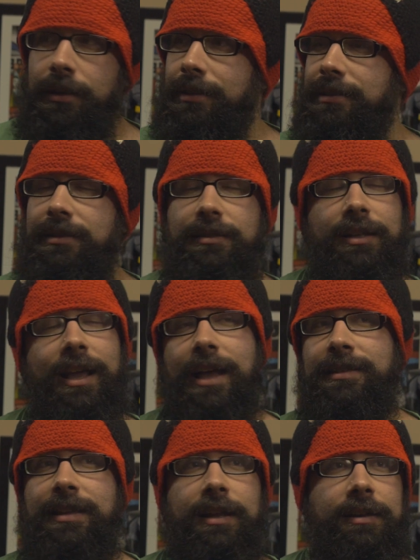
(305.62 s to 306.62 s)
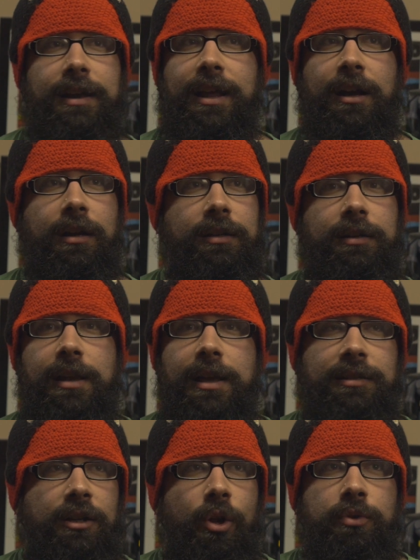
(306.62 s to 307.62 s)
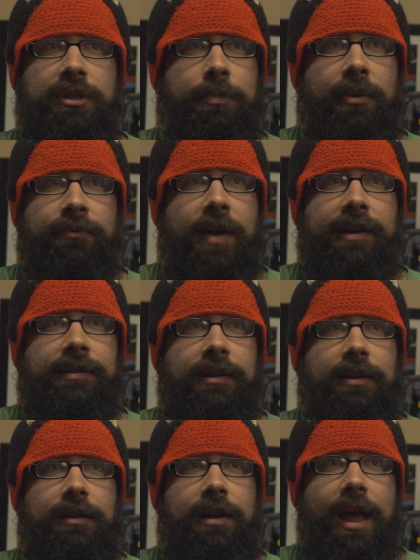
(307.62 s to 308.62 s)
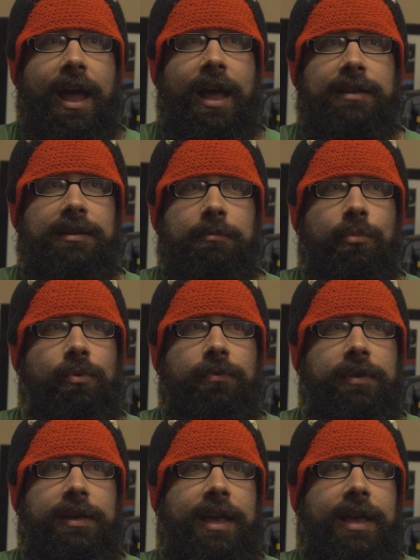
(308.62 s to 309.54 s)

It's just, like I said, near as close to perfection as a movie